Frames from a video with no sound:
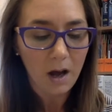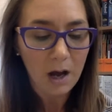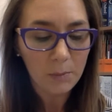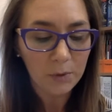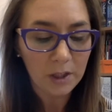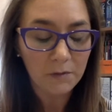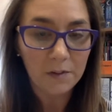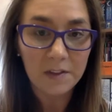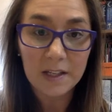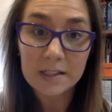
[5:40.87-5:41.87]
I'm looking
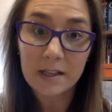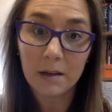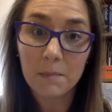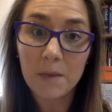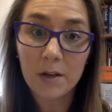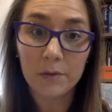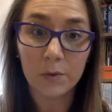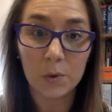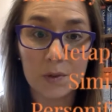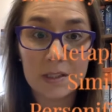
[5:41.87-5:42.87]
for things like
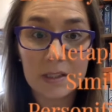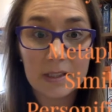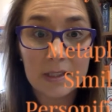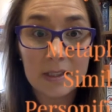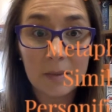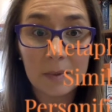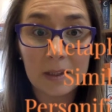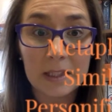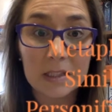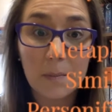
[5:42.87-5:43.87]
metaphors,
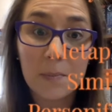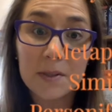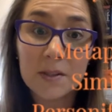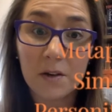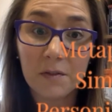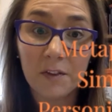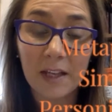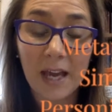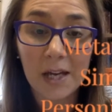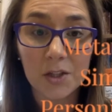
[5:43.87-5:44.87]
similes,
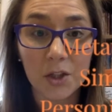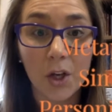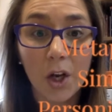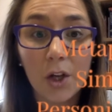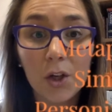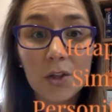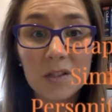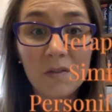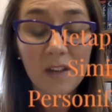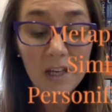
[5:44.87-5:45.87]
personification, use
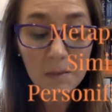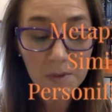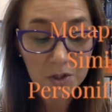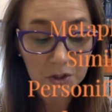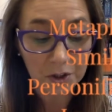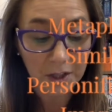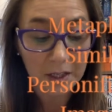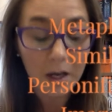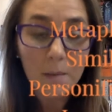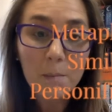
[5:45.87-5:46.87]
of
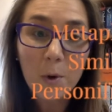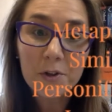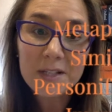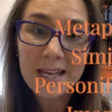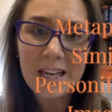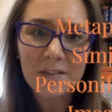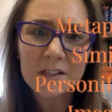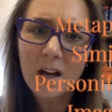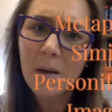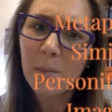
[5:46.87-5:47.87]
imagery,
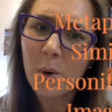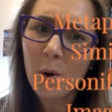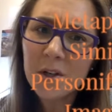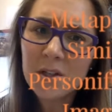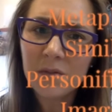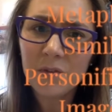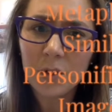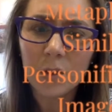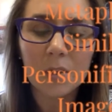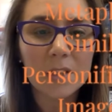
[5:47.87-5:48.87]
motifs, point of
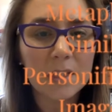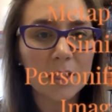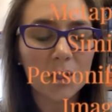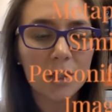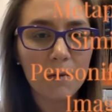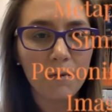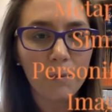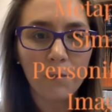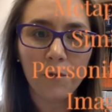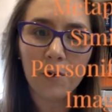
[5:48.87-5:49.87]
view. Does it shift
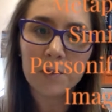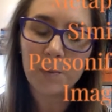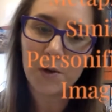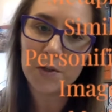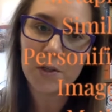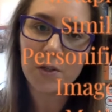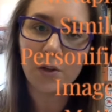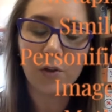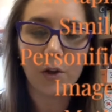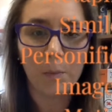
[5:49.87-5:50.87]
from first person to
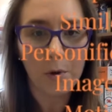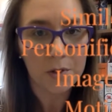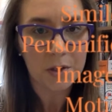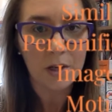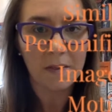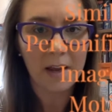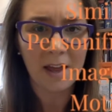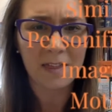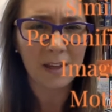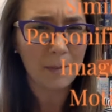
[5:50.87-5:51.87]
third person? And then
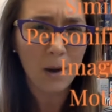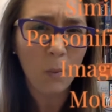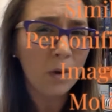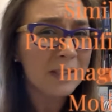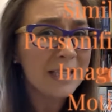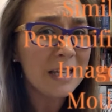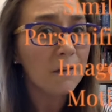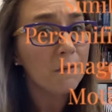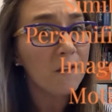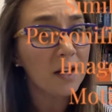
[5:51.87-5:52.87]
I think about what's the
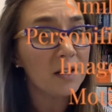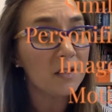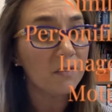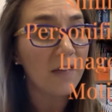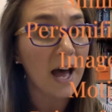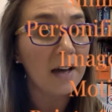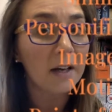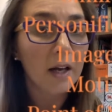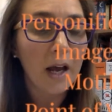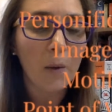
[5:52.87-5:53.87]
effect of that
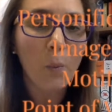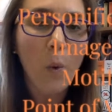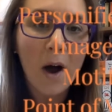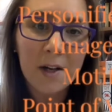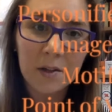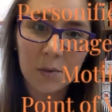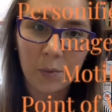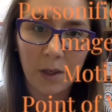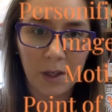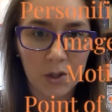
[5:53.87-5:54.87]
and why did the
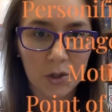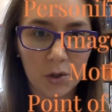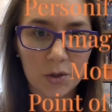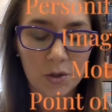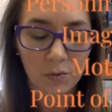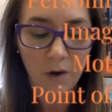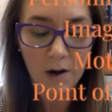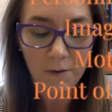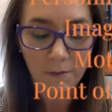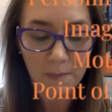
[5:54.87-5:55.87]
reader choose to
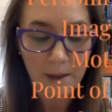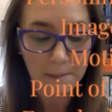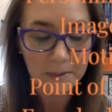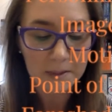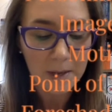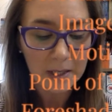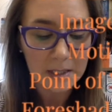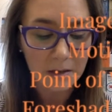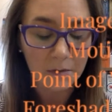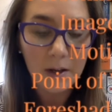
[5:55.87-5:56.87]
write from that
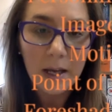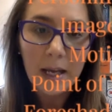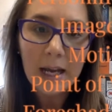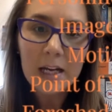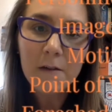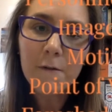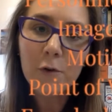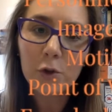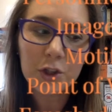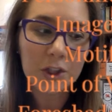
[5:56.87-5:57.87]
perspective? Any
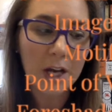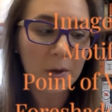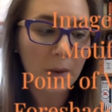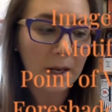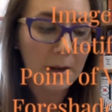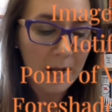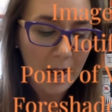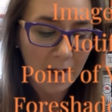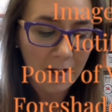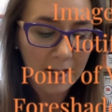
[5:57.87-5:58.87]
foreshadowing?
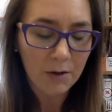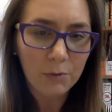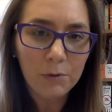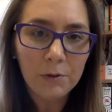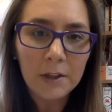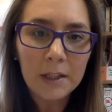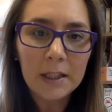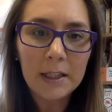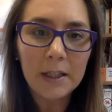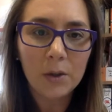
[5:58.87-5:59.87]
And I get
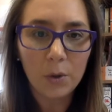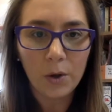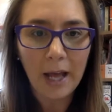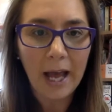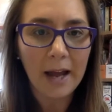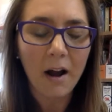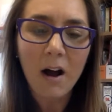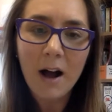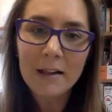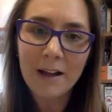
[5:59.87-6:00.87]
really good at
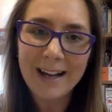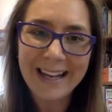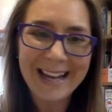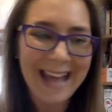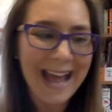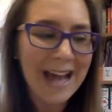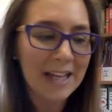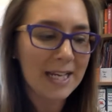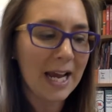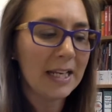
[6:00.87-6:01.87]
highlighting and
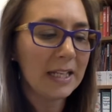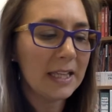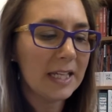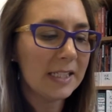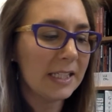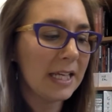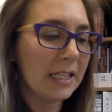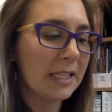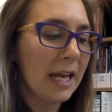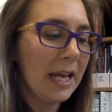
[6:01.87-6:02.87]
annotating these things